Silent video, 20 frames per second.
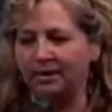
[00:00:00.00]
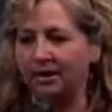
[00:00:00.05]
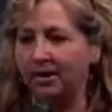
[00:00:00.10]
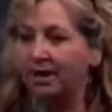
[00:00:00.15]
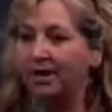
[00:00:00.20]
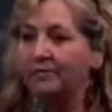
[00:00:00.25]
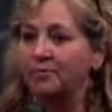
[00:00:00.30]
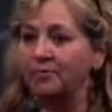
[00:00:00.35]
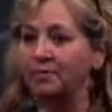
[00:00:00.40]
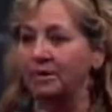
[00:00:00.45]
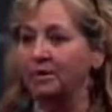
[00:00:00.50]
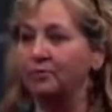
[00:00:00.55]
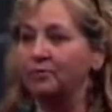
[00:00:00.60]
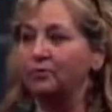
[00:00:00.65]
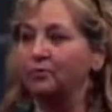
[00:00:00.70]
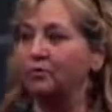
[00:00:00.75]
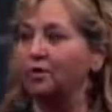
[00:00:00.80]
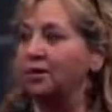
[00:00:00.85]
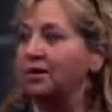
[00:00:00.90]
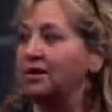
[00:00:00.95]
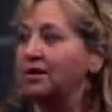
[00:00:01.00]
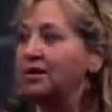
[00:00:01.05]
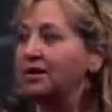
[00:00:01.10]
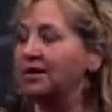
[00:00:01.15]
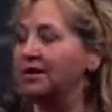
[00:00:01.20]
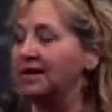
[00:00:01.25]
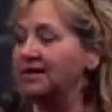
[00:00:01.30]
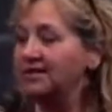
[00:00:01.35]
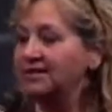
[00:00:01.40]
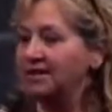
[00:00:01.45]
I haven't been able to run.
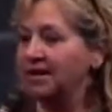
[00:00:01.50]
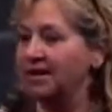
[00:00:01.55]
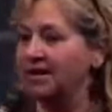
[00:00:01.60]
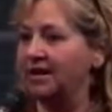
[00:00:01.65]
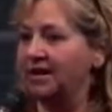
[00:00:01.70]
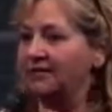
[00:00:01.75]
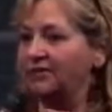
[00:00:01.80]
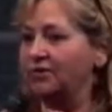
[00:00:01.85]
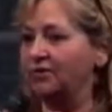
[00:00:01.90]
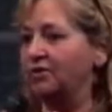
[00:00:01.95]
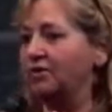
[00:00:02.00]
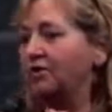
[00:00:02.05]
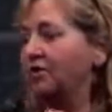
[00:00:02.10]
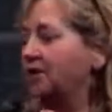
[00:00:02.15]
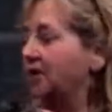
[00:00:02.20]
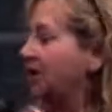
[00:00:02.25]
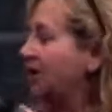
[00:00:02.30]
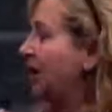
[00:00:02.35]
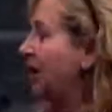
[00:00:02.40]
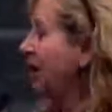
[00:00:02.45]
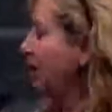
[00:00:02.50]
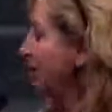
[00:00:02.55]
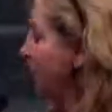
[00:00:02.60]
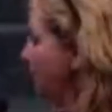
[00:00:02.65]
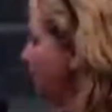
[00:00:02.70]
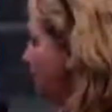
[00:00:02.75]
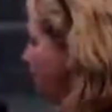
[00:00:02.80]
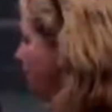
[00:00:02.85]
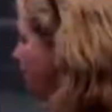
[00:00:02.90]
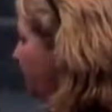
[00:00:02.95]
Last night after I
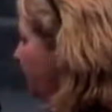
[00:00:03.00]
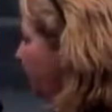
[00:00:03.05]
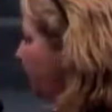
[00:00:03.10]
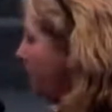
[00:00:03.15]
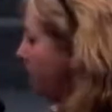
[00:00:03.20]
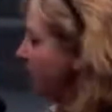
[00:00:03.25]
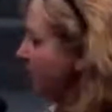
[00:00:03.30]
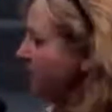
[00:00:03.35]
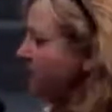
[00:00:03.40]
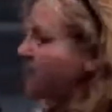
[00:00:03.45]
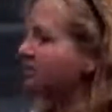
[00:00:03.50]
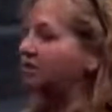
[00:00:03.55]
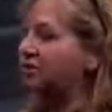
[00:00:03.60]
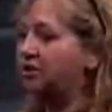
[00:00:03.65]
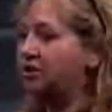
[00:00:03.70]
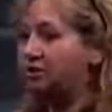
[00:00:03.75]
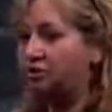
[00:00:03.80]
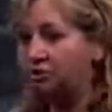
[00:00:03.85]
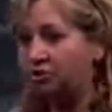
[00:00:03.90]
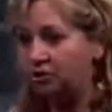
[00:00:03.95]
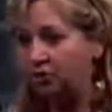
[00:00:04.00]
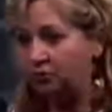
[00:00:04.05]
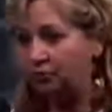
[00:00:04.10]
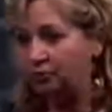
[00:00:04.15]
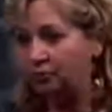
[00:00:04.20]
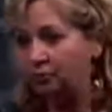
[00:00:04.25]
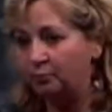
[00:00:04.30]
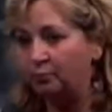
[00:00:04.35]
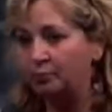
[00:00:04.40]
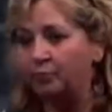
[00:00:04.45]
left from up here, she she
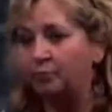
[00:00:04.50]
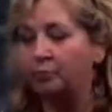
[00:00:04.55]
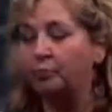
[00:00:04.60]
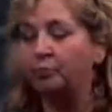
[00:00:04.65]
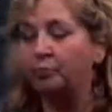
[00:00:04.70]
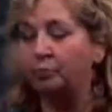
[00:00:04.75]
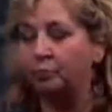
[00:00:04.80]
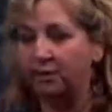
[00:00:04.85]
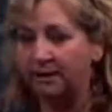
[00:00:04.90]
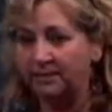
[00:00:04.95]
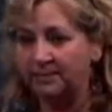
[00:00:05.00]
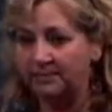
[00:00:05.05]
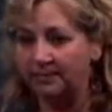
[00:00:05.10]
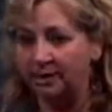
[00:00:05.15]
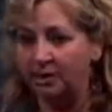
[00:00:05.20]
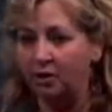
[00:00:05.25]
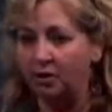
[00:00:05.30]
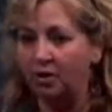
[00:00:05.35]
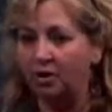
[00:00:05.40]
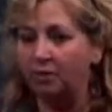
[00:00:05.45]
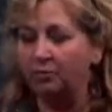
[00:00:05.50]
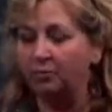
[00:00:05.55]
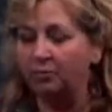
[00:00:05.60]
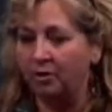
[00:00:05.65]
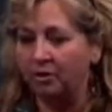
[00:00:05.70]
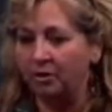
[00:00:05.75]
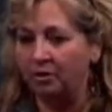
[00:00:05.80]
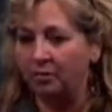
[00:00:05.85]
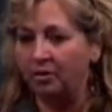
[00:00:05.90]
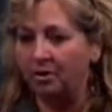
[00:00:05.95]
blessed my heart and
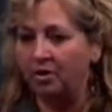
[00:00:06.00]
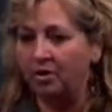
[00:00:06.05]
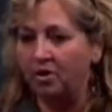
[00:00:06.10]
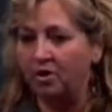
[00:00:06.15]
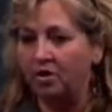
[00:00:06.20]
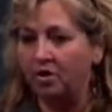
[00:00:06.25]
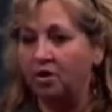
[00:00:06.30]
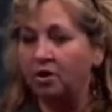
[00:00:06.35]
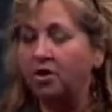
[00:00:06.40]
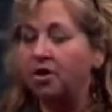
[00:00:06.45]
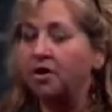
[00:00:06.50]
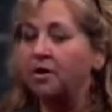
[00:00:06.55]
prayed on my heart,